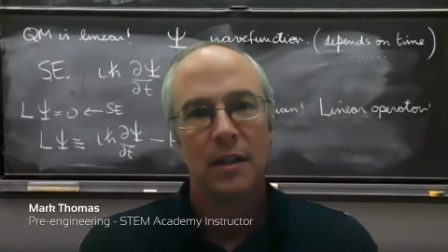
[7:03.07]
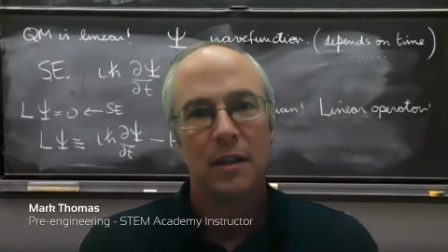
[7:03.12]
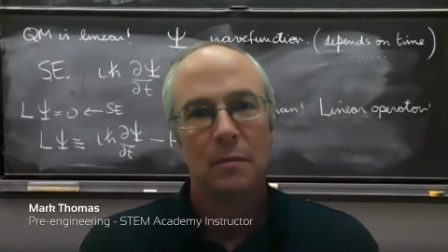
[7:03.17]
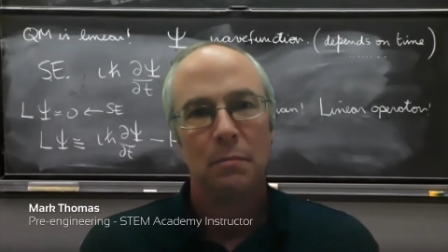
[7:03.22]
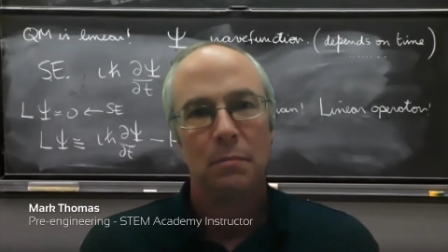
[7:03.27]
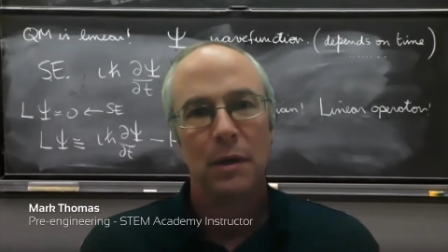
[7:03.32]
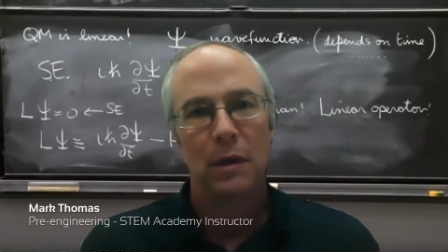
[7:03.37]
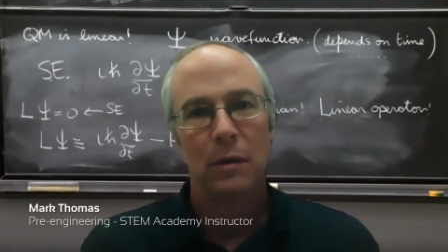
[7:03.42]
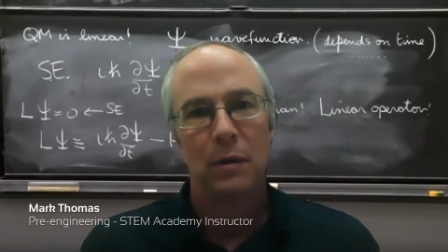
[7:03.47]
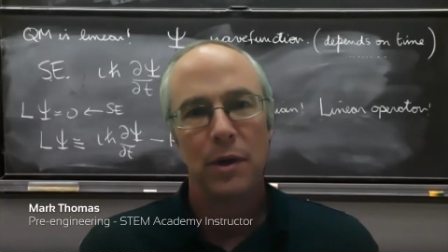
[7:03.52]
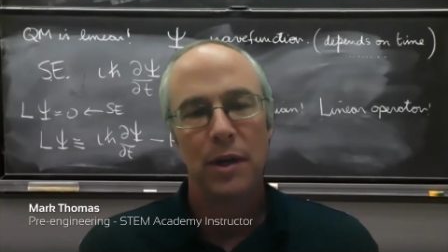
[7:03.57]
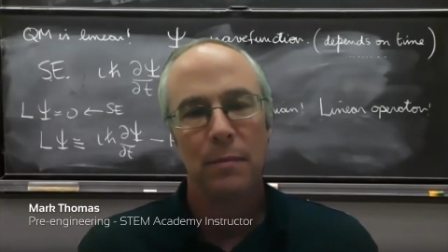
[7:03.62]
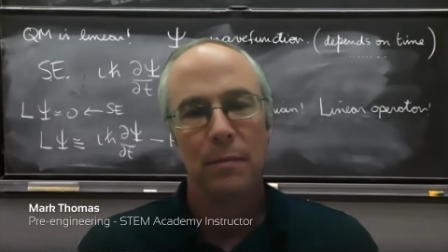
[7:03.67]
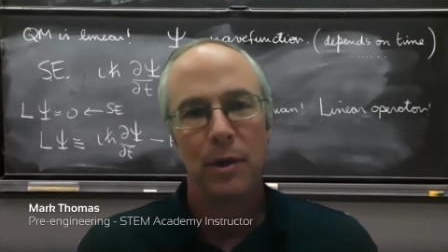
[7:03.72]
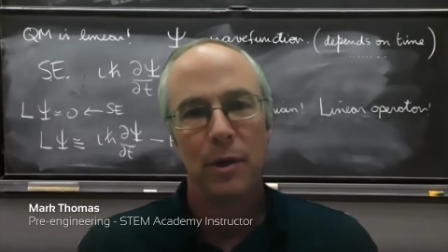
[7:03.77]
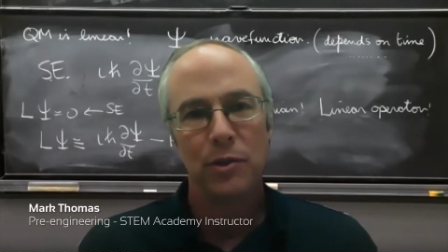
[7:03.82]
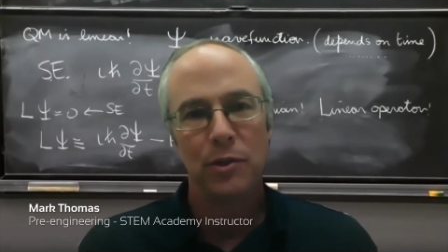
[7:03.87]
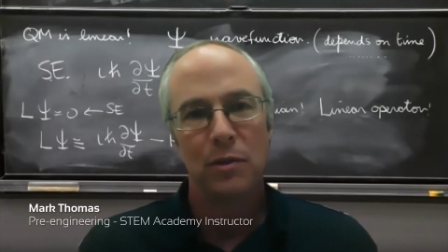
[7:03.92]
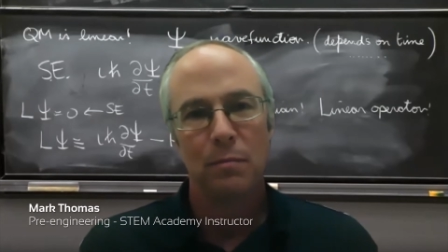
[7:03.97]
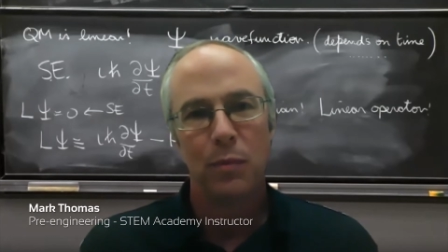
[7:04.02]
But one of the
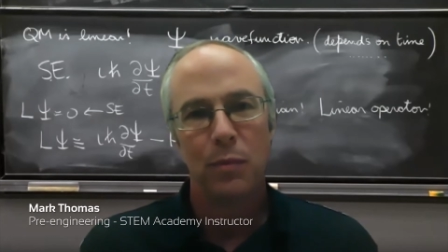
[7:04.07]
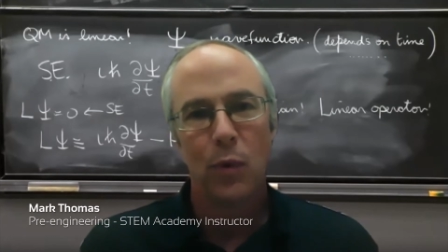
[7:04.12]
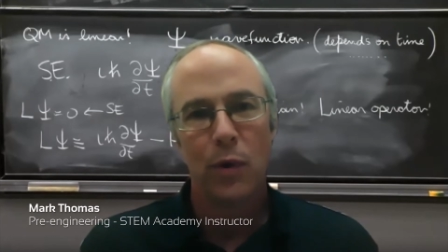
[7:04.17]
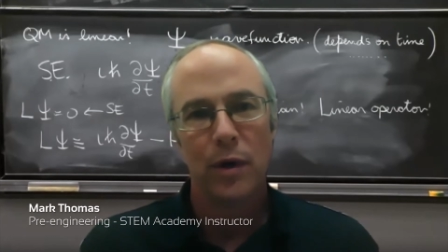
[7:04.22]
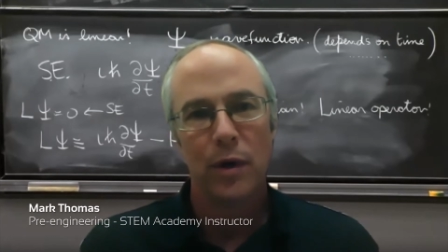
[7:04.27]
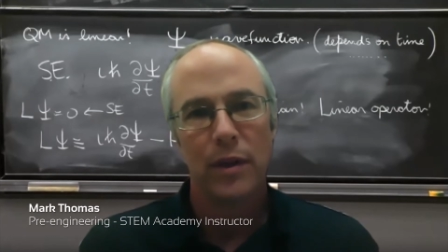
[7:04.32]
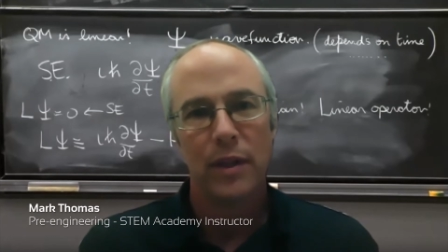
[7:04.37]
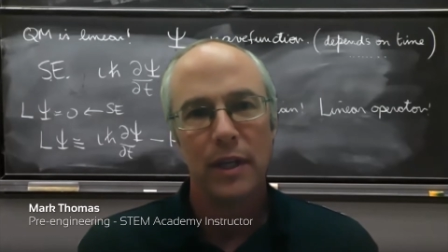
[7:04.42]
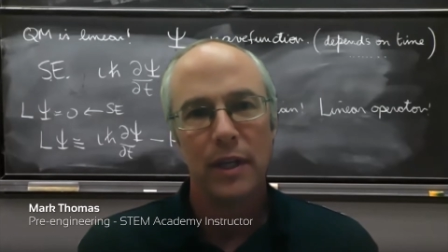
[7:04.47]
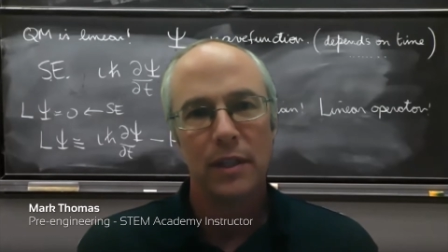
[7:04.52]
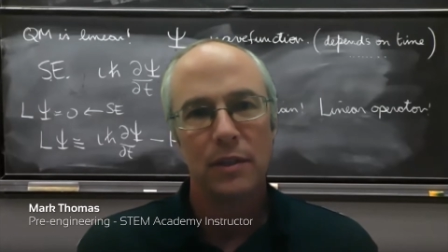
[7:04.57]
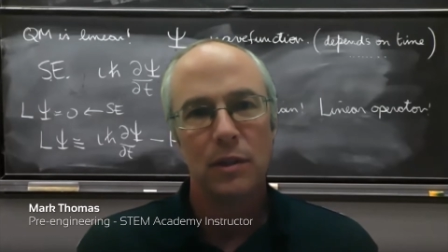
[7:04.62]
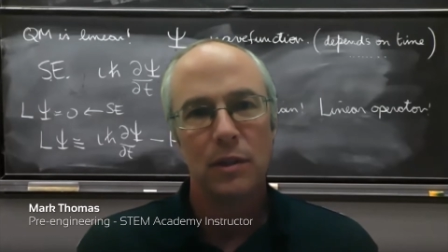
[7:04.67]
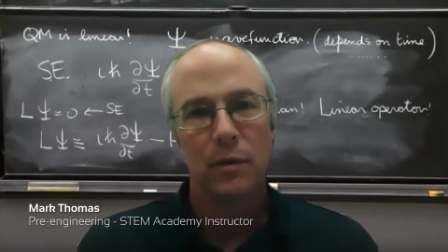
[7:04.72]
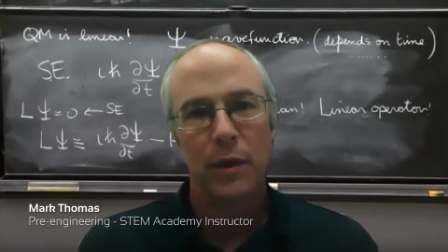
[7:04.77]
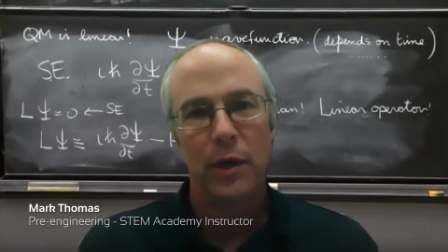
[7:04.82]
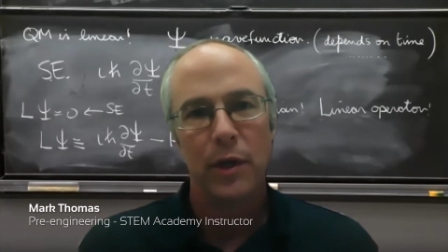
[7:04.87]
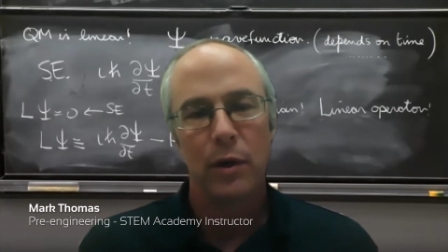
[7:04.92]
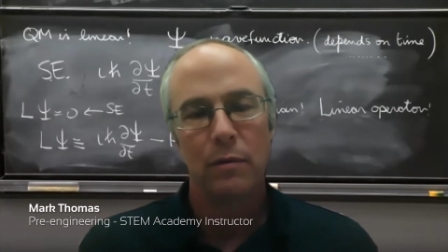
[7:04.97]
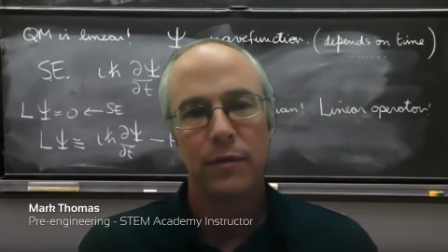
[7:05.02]
most important things that we
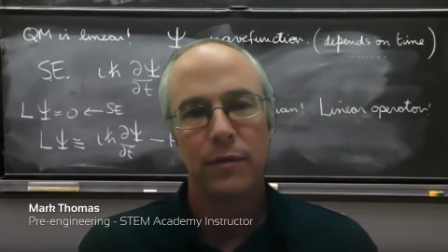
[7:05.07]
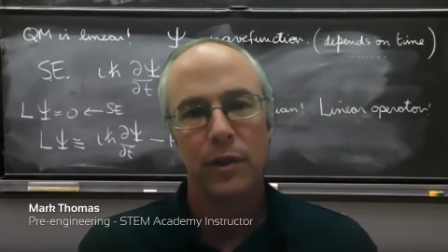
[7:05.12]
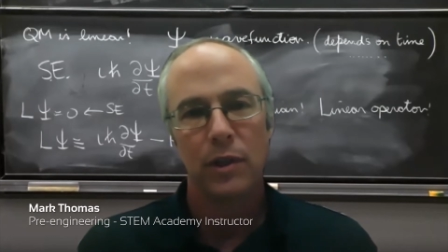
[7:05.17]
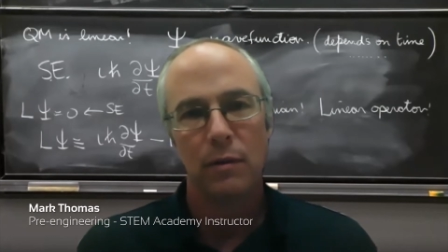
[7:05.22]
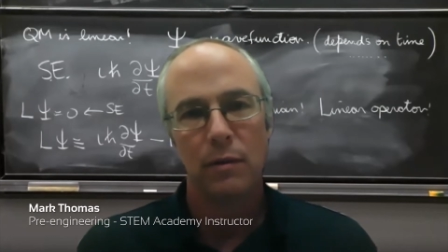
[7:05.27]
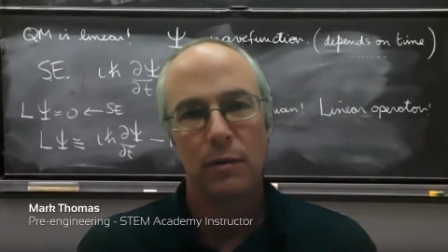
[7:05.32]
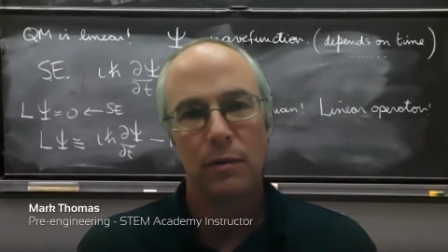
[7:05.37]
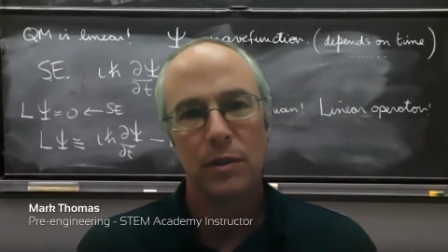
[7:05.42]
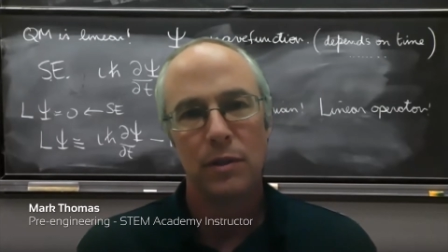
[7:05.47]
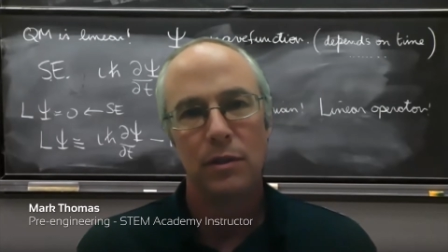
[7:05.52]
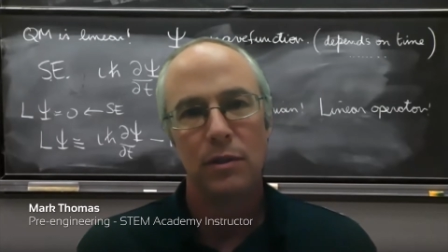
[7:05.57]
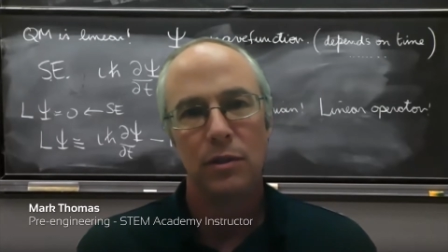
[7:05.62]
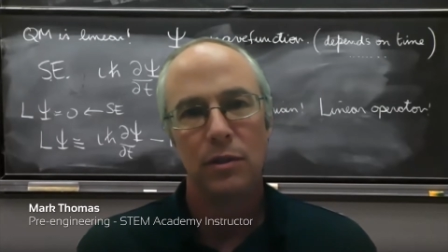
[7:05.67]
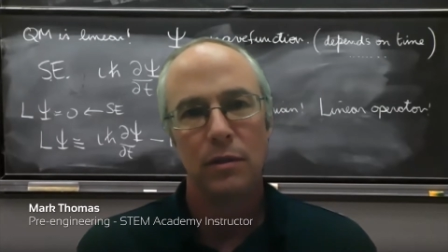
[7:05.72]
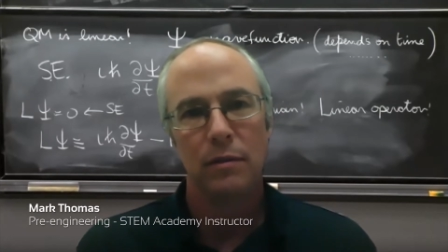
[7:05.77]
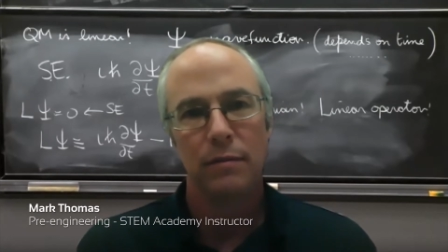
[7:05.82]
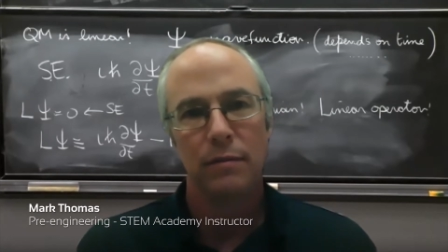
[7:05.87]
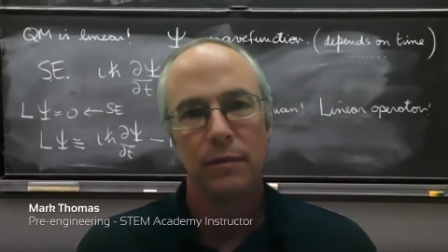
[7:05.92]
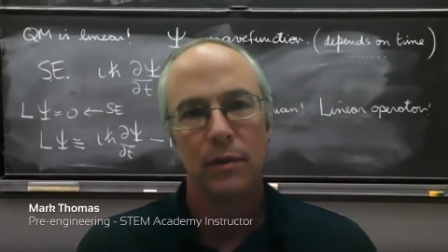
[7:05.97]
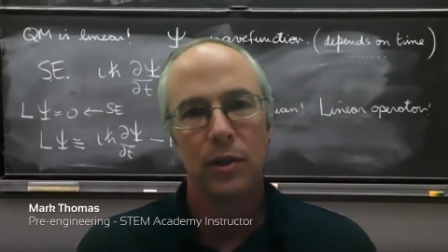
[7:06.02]
hope for you is that you
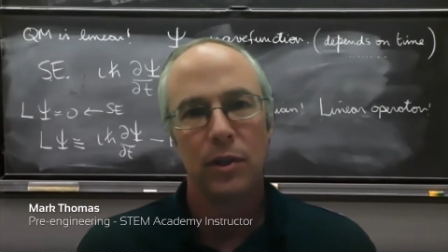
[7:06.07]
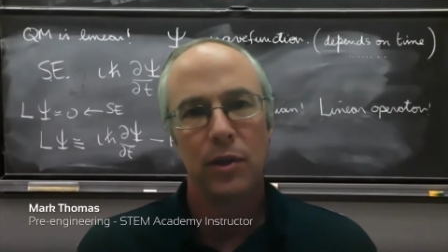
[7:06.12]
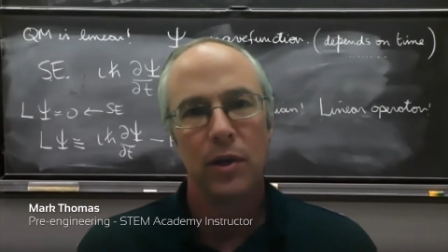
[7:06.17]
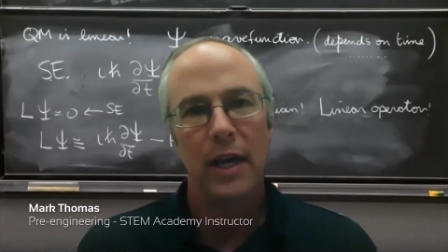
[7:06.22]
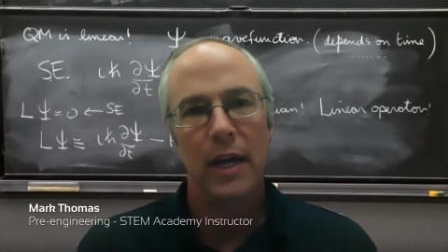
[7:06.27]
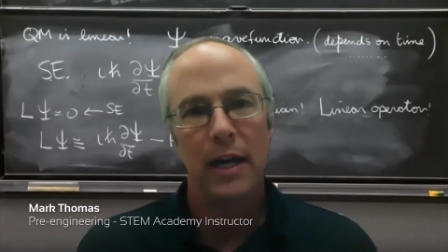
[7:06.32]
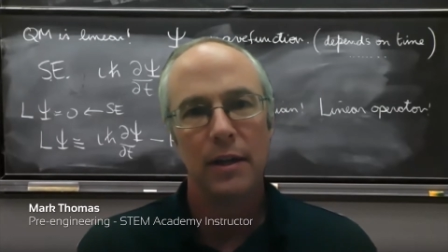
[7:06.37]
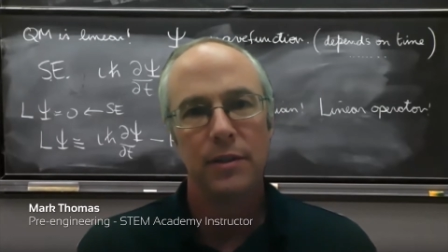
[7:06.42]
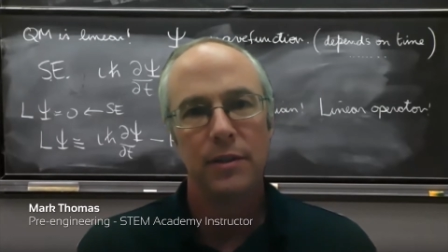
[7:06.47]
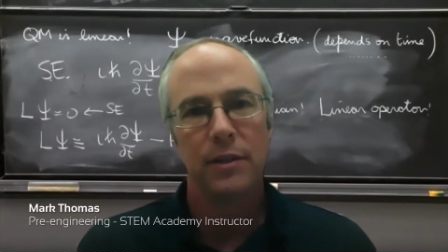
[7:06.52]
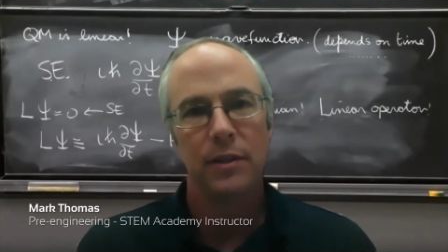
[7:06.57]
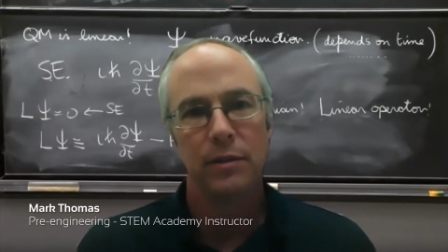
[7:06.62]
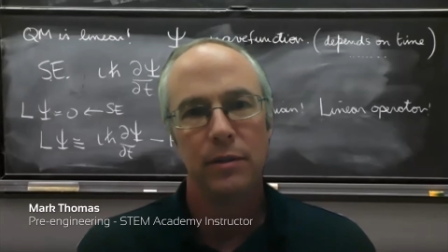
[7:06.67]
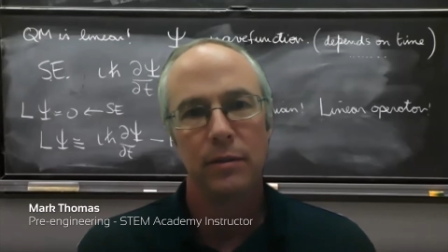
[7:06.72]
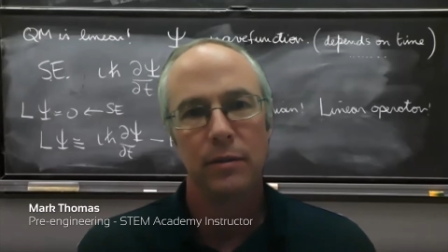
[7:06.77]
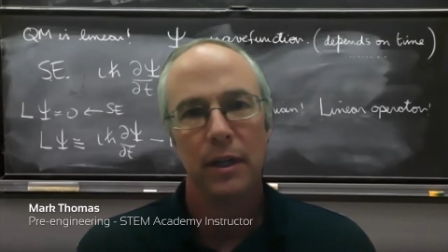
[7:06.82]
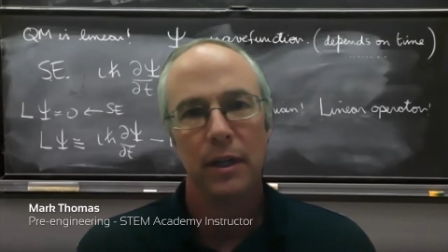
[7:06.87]
learn how to